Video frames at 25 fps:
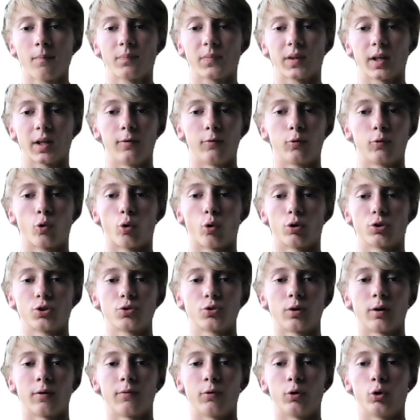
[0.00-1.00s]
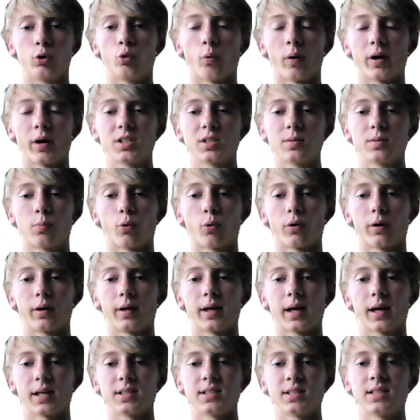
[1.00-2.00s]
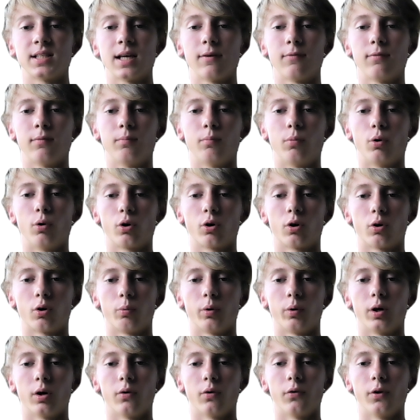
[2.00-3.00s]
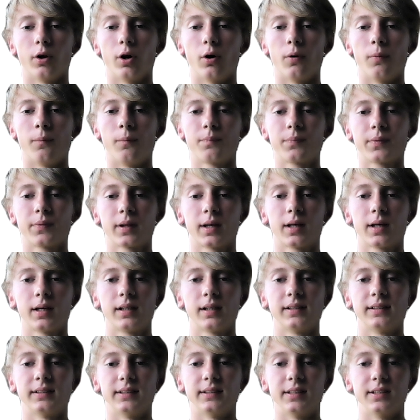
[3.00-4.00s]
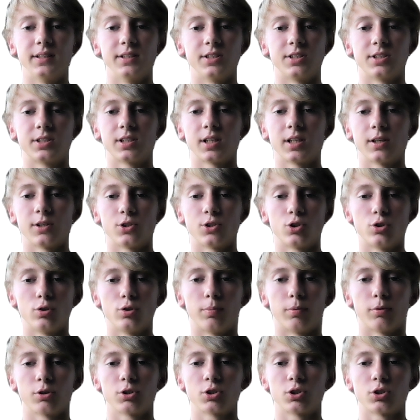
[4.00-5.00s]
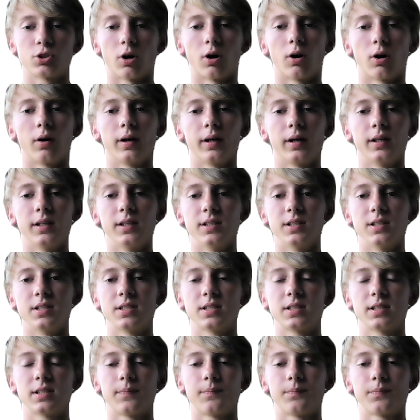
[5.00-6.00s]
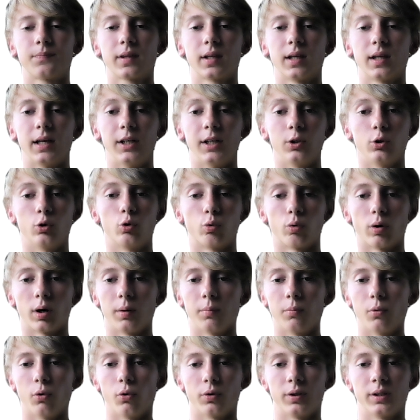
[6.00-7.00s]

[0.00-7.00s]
And of course, we'll have a great supporting cast. Devin Booker, we all know, is a superstar and is incredible.